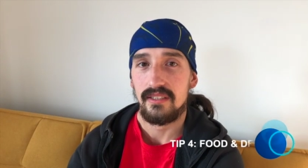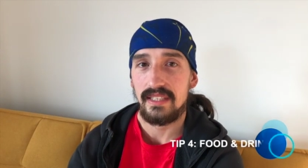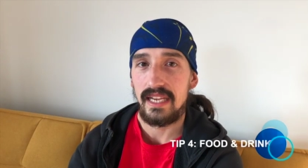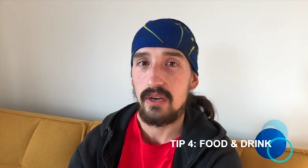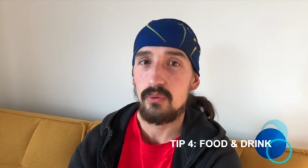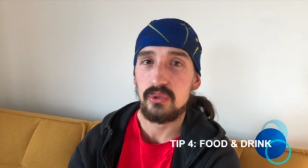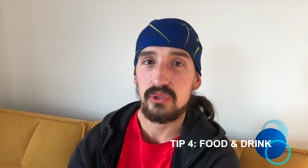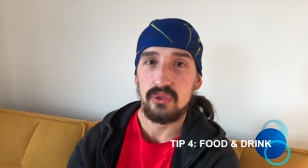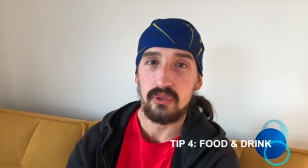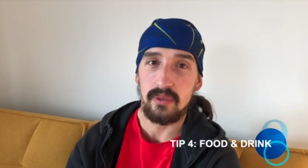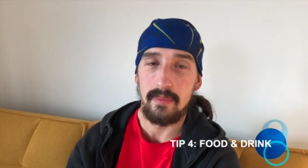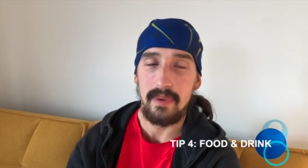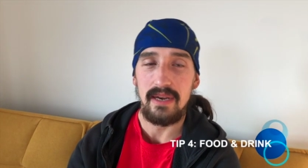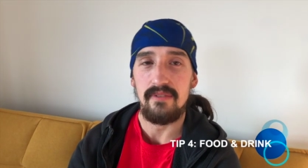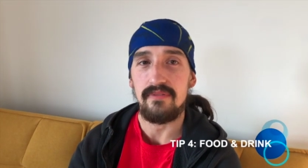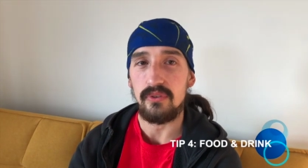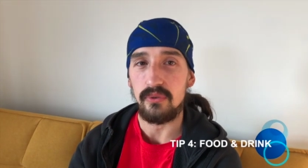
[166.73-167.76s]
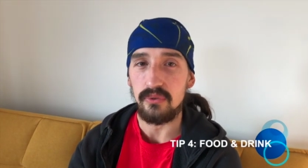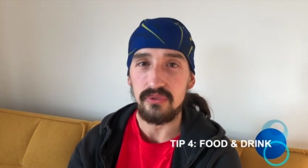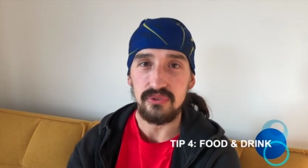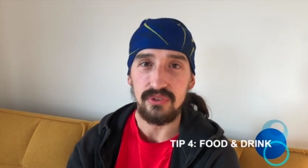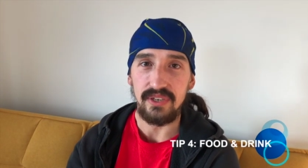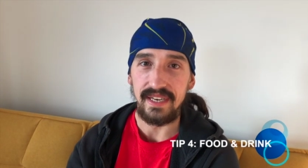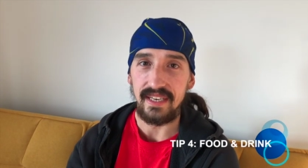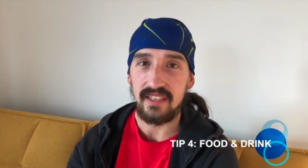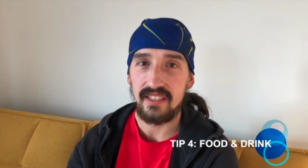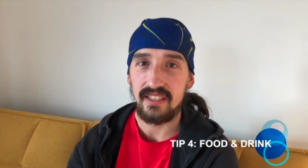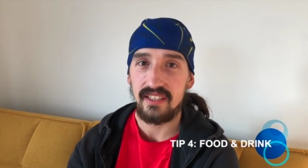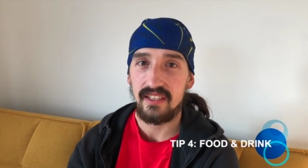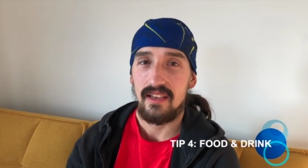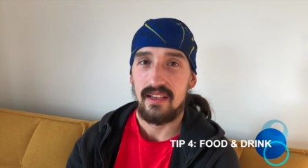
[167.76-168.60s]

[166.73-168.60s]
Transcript: Now we'll talk about food and drink.